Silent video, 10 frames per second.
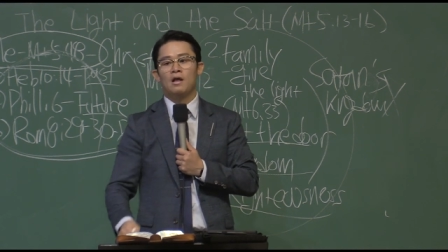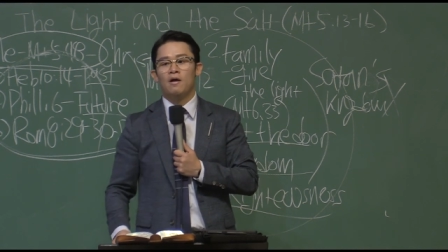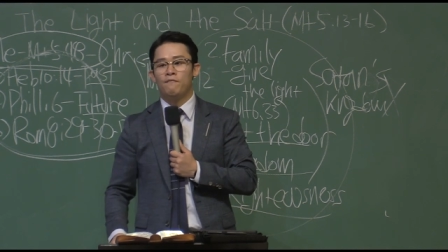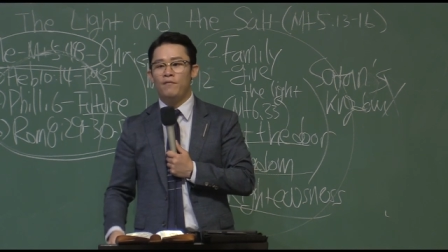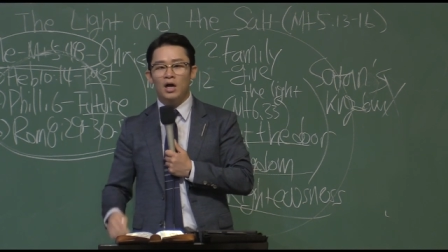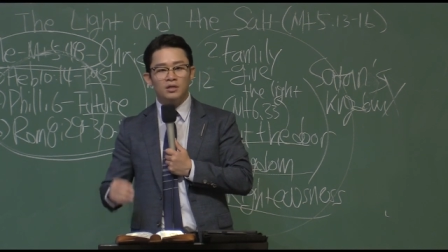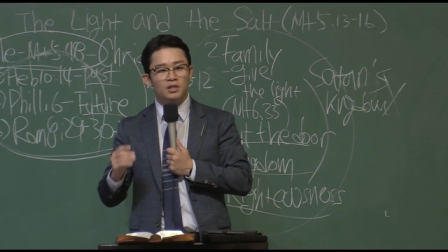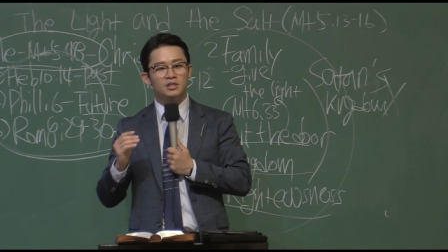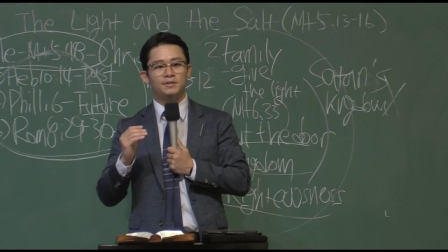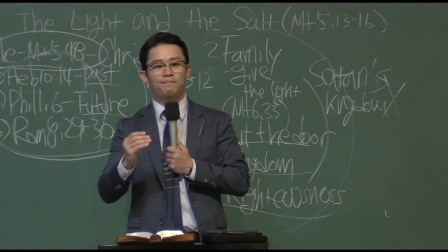find
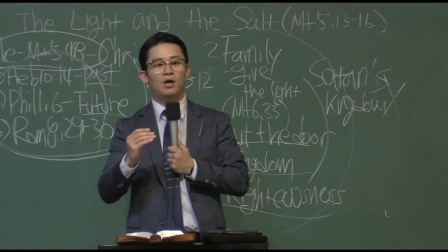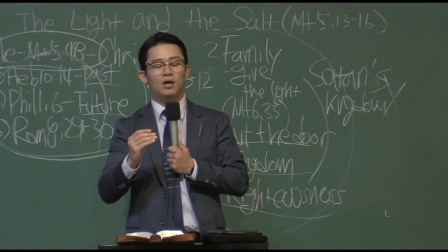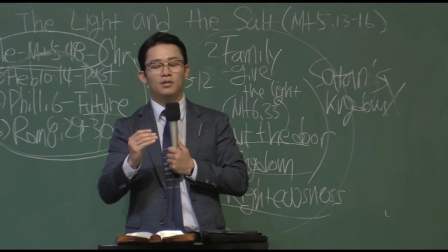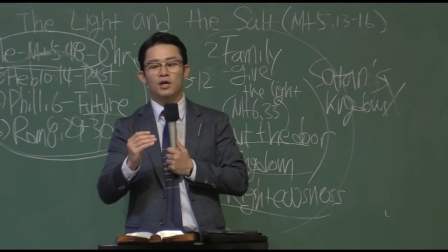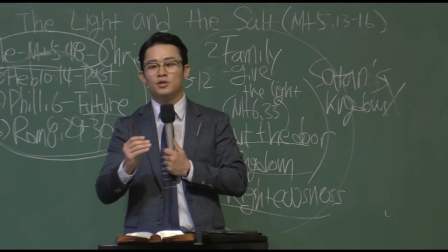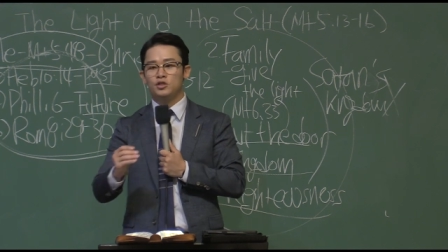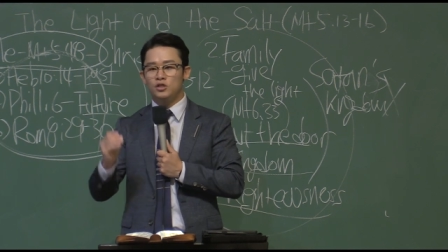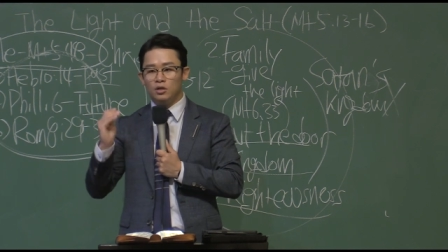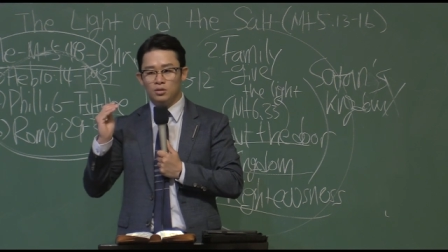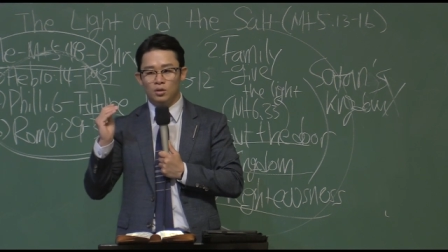a spot,
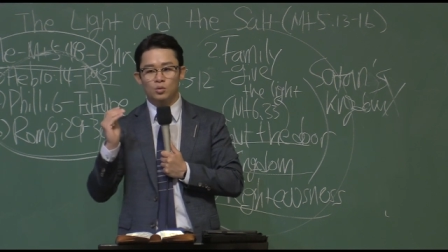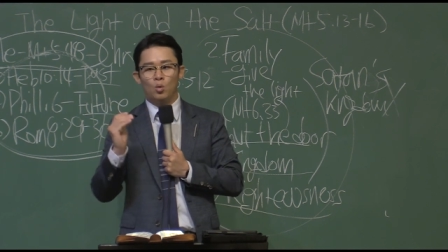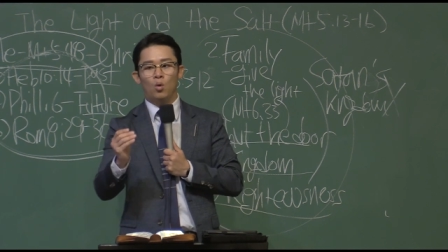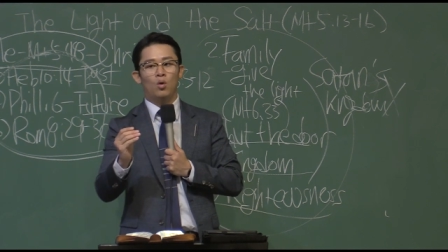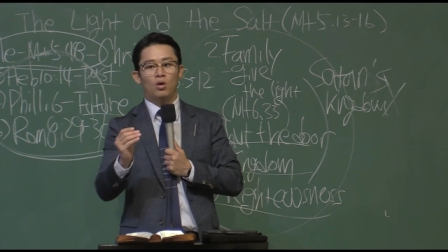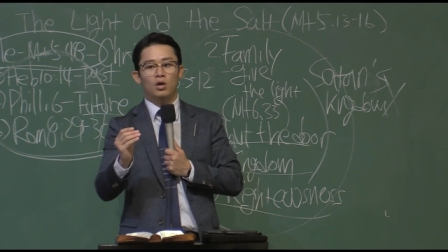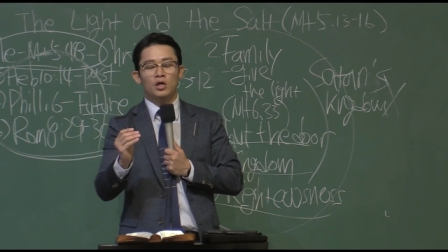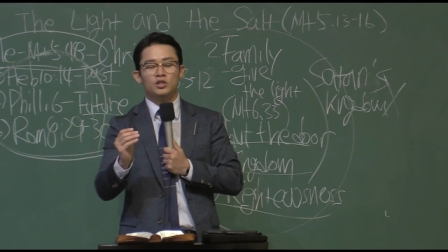shut the door,